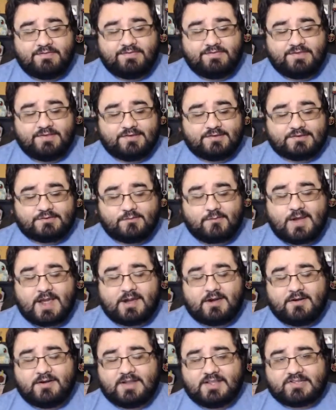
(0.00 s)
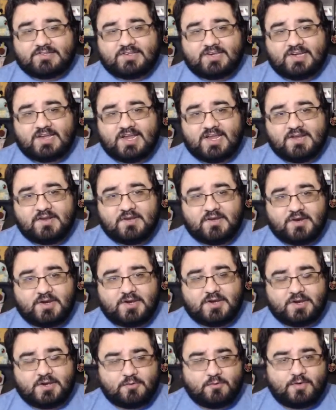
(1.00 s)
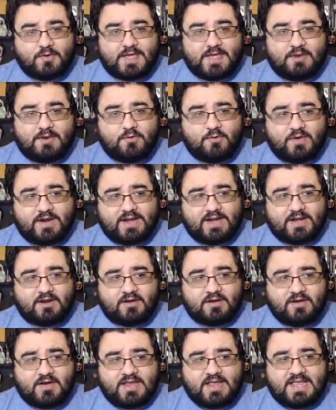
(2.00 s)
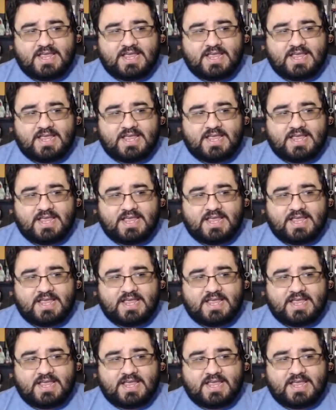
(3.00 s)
this writer does it in a good way where,